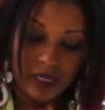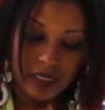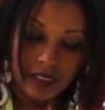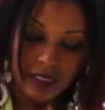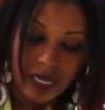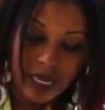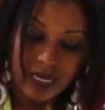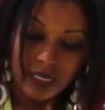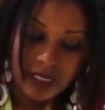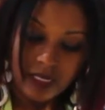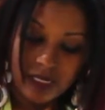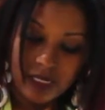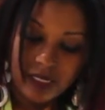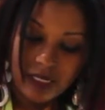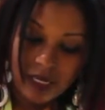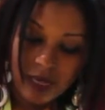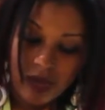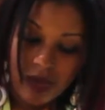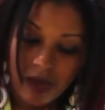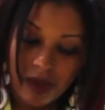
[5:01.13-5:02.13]
Take
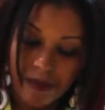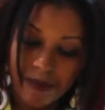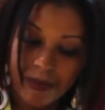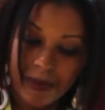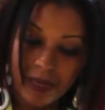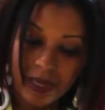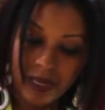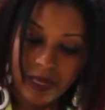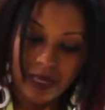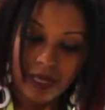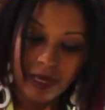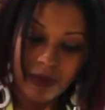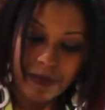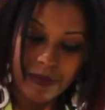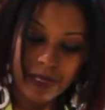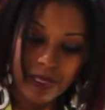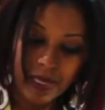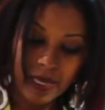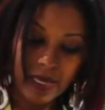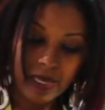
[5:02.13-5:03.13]
this pink
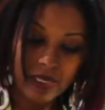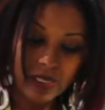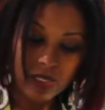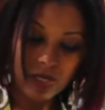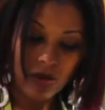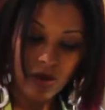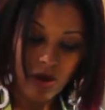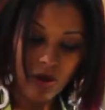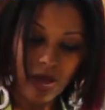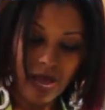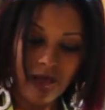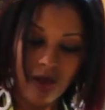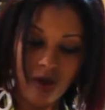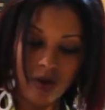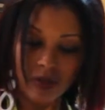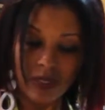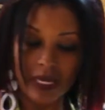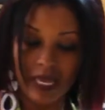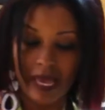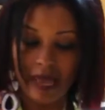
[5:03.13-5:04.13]
Himalayan salt. I only